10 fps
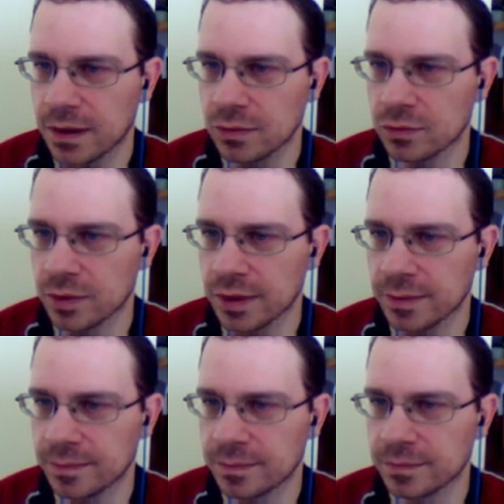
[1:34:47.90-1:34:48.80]
How do
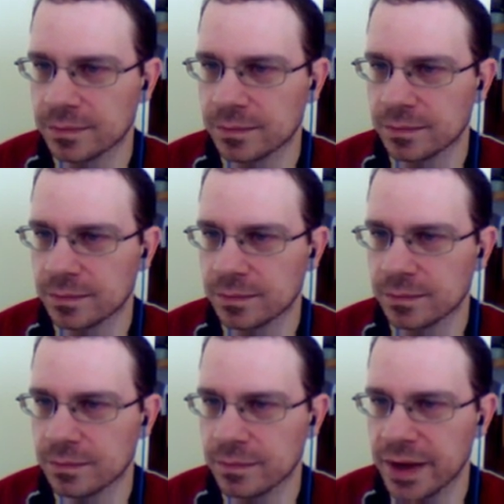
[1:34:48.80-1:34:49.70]
I
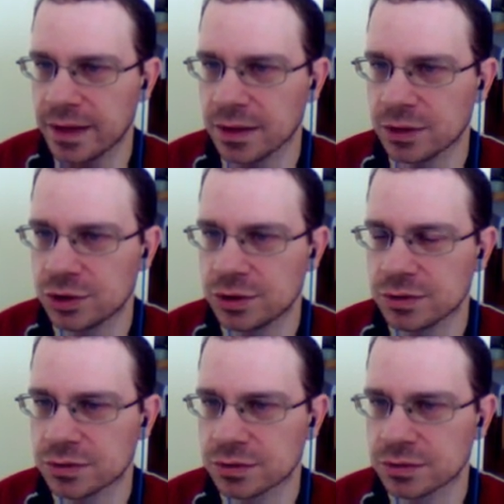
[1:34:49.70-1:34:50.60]
manage
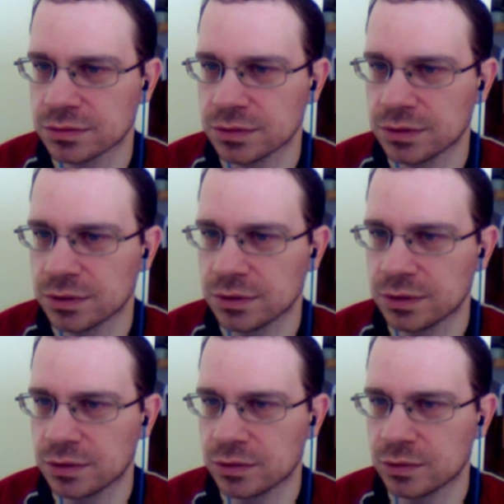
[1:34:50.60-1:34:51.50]

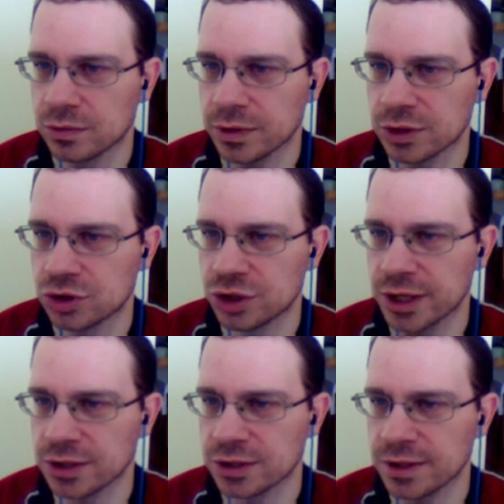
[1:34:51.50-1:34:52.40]
to
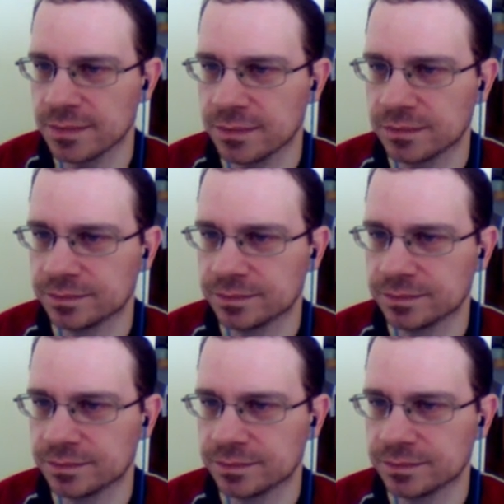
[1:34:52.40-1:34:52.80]
exchange them?